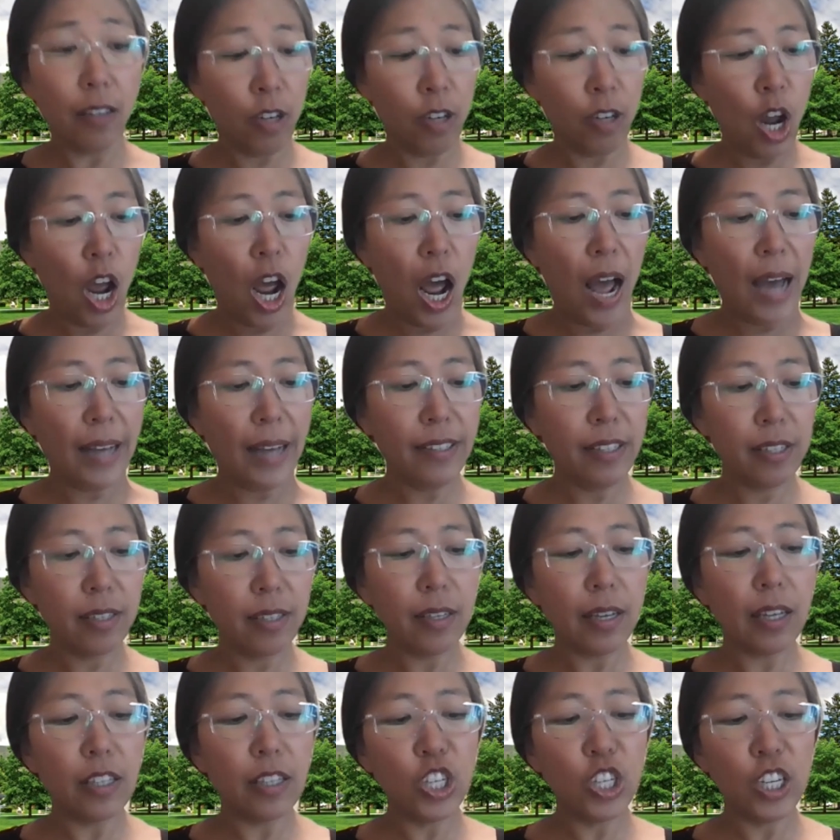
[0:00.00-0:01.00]
not
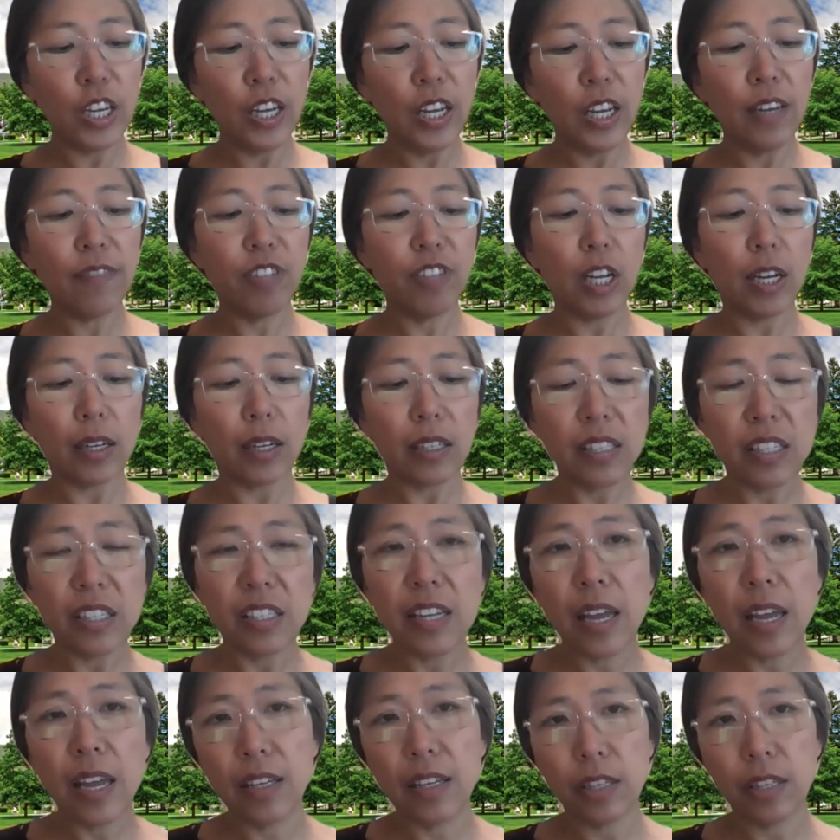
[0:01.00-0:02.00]
achieved
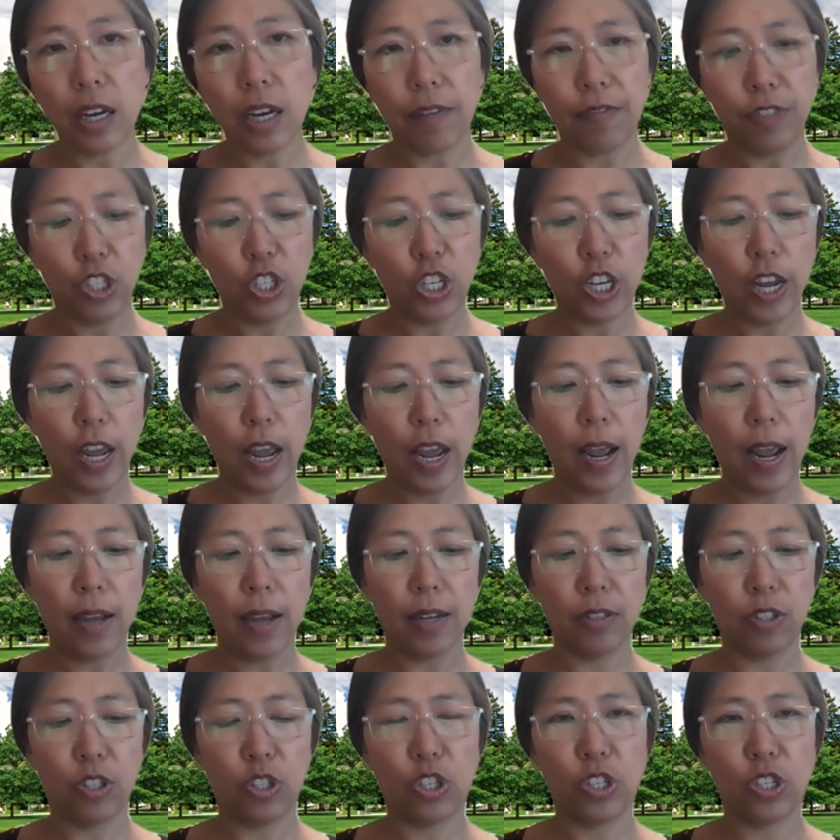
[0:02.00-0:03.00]
extent of
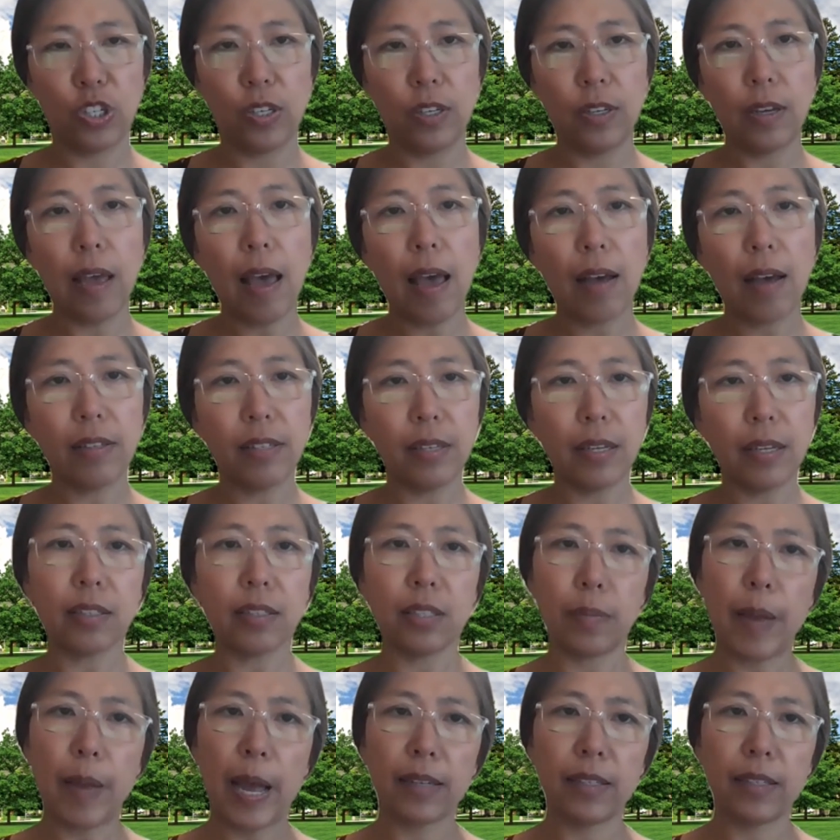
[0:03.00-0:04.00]
change as
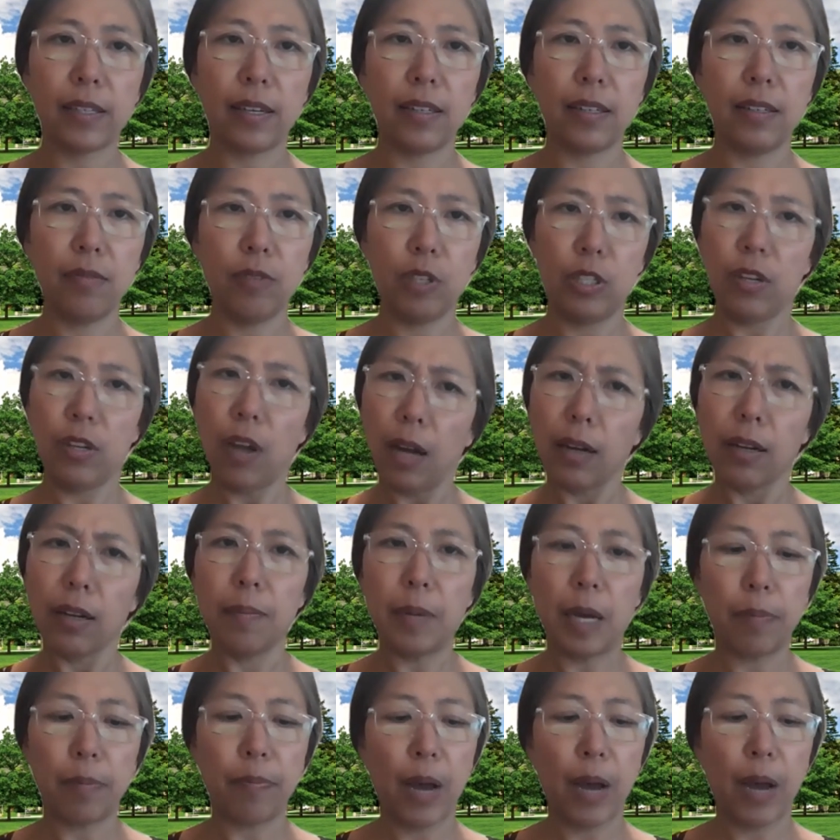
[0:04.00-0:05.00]
expected. We're talking
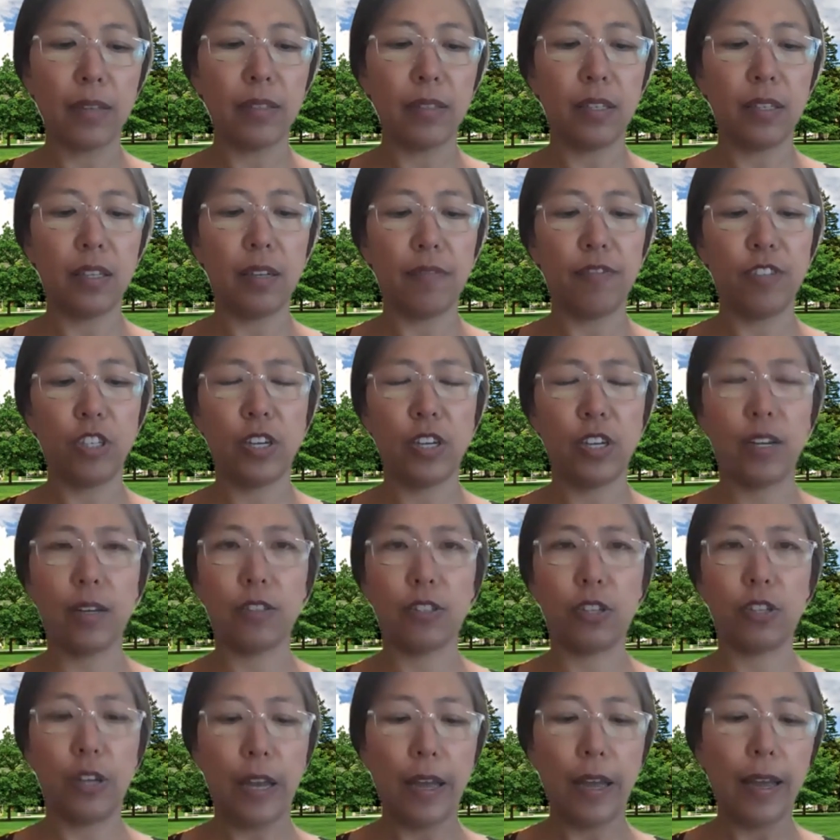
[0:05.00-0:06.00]
about positive
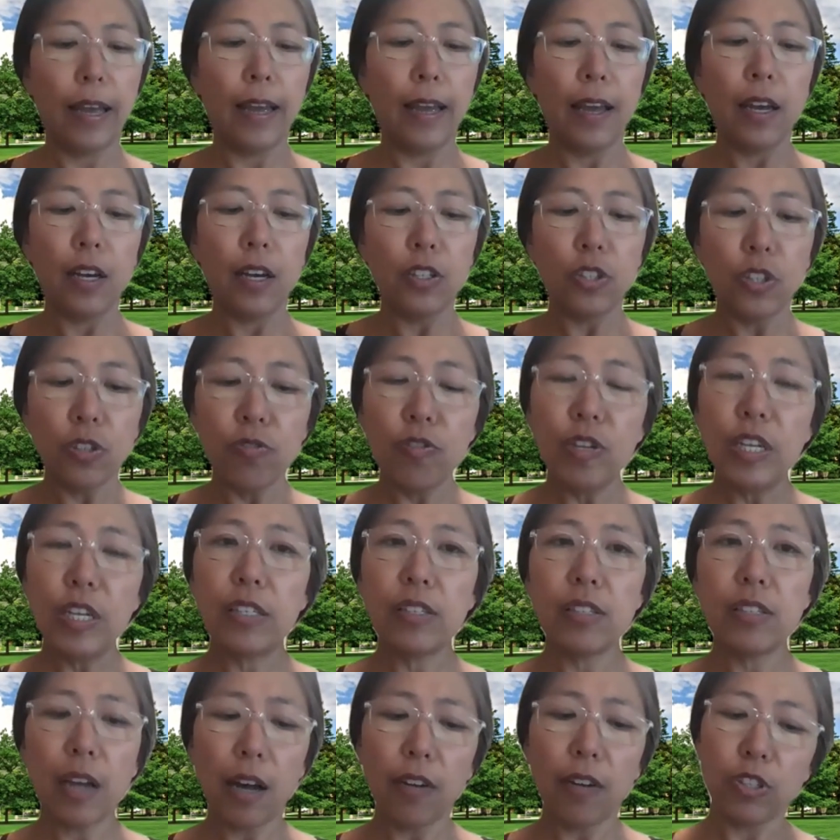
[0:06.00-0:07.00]
change. The
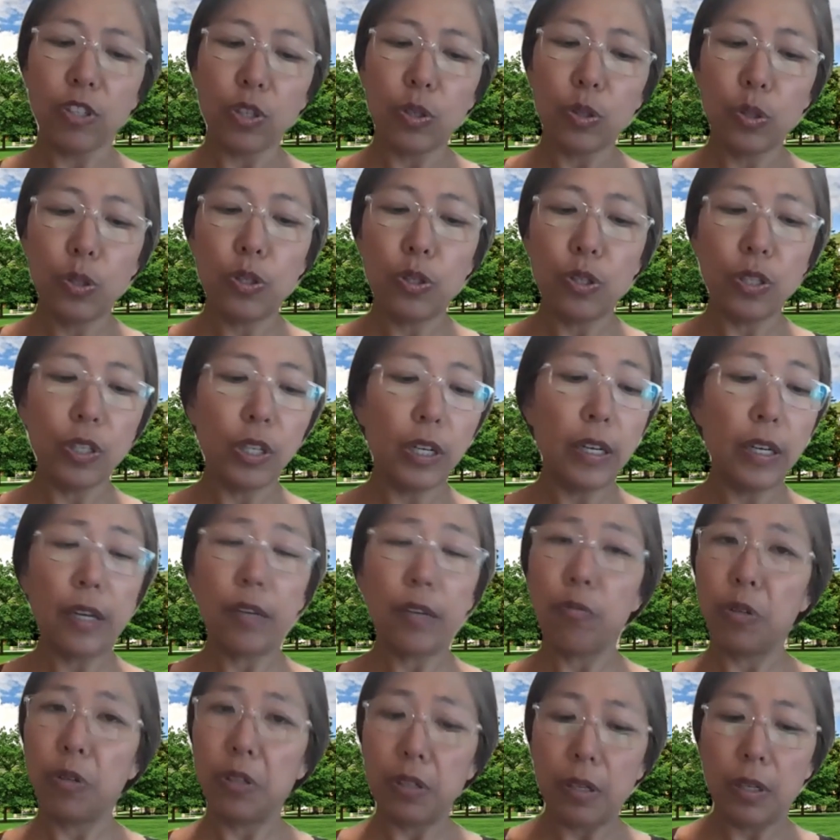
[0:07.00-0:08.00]
results usually
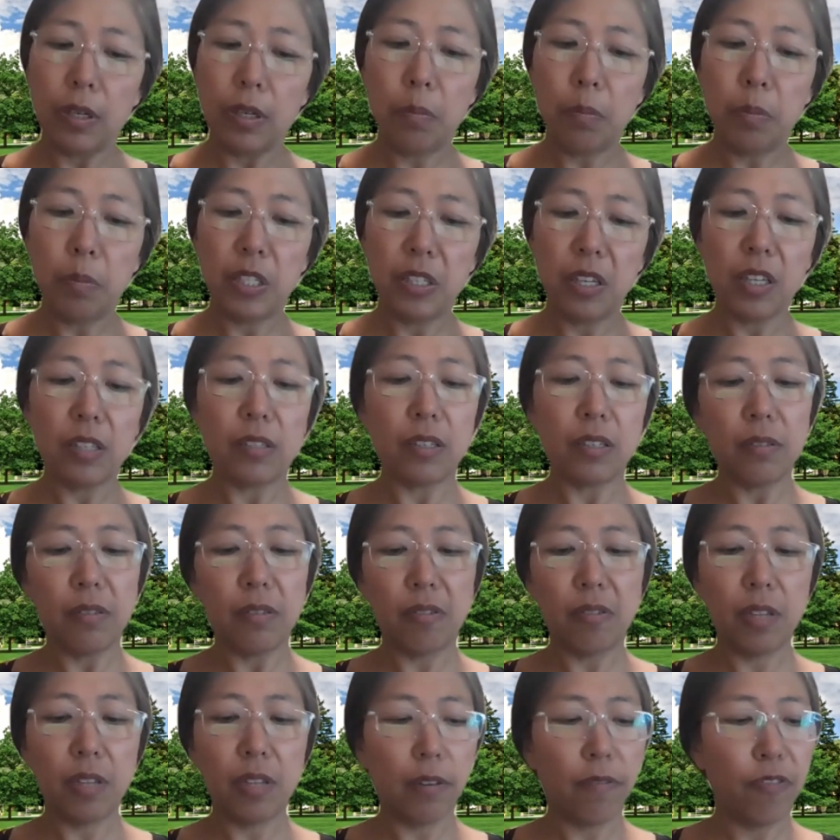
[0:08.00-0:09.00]
were limited.
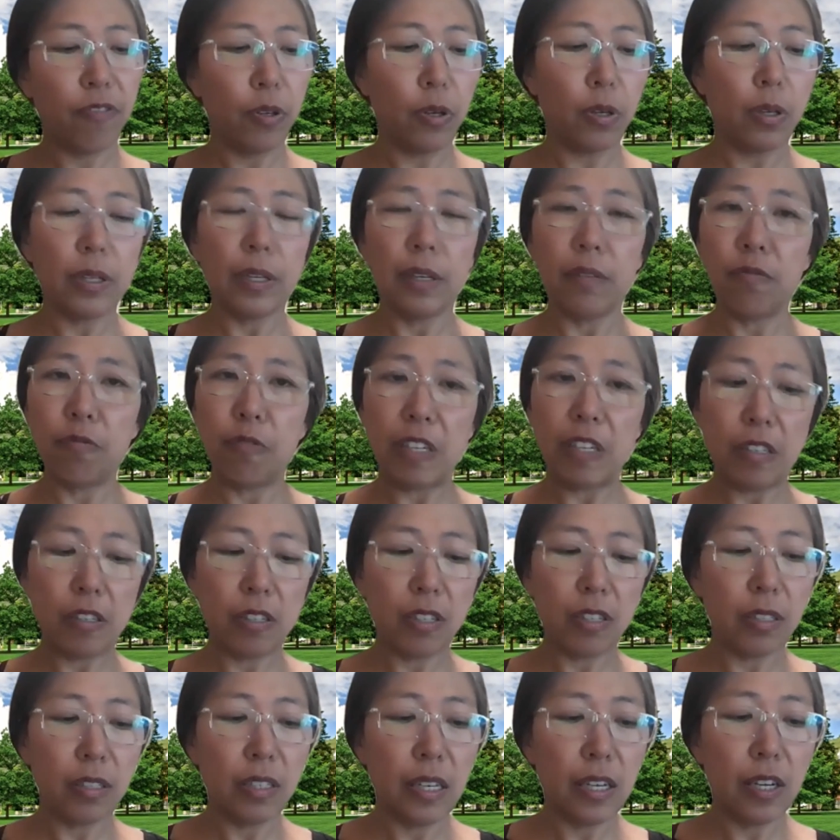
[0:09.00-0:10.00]
Therefore, in
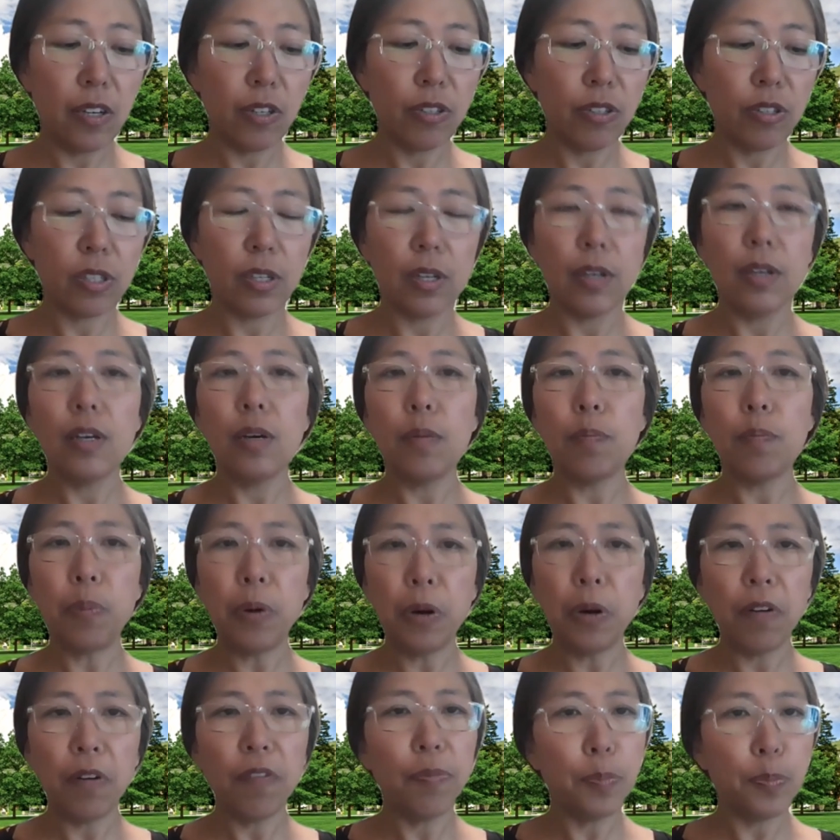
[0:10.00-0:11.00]
recent years,
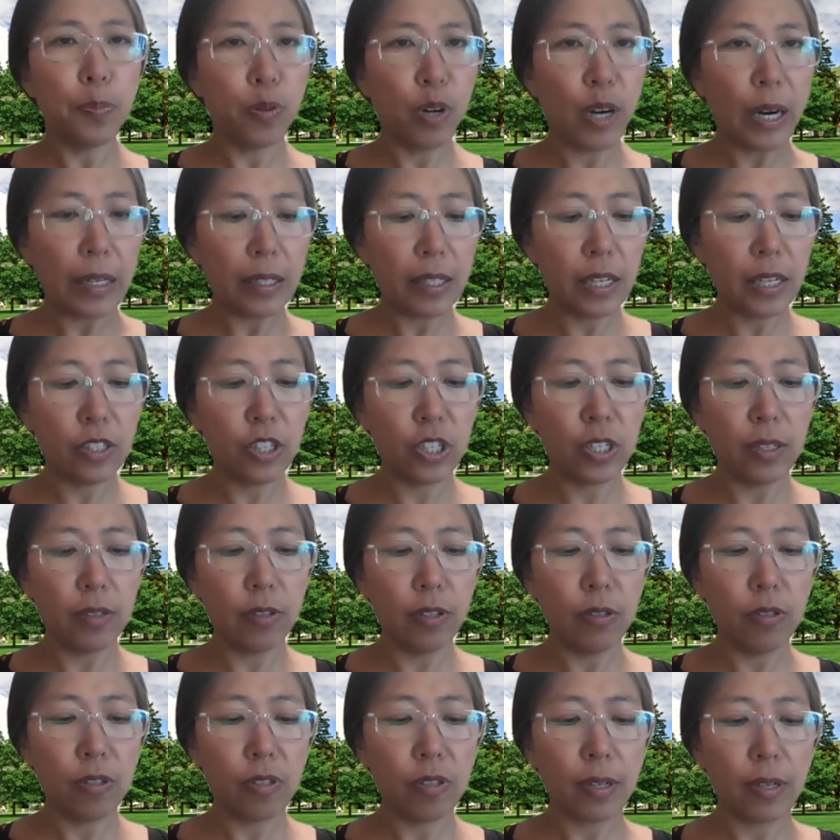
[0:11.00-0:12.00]
both
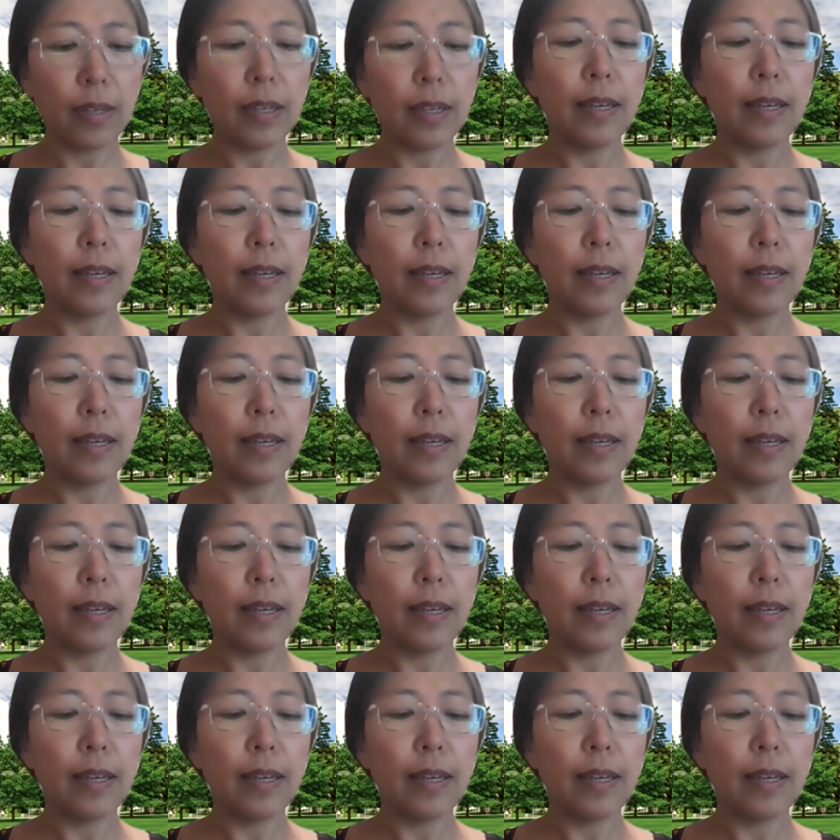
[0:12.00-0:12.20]
practitioners